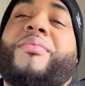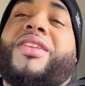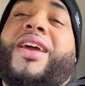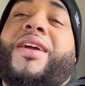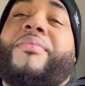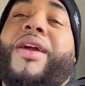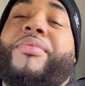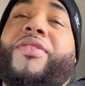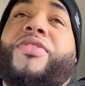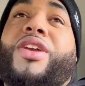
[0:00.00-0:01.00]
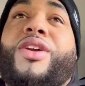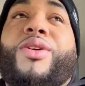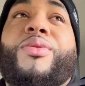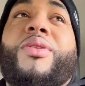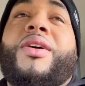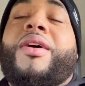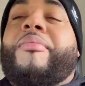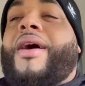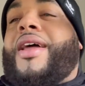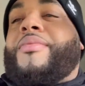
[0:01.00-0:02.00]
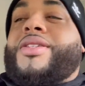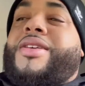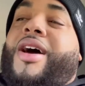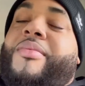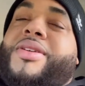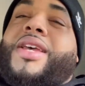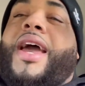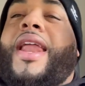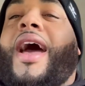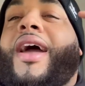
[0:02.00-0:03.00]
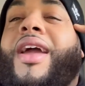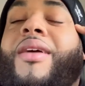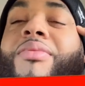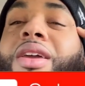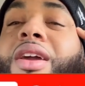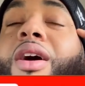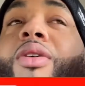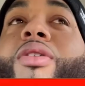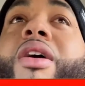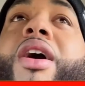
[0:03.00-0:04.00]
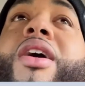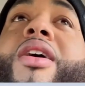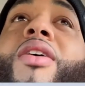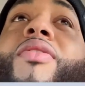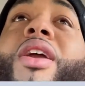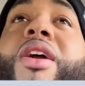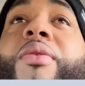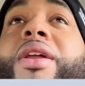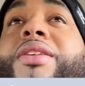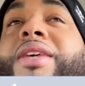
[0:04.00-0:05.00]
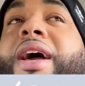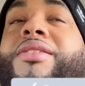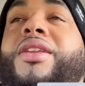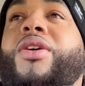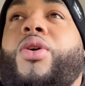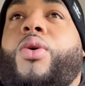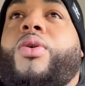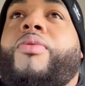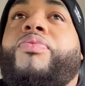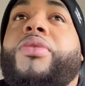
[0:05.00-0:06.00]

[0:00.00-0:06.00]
of day it may be for you. My name is Thomas, and I am the owner of EOE Designs and Decor,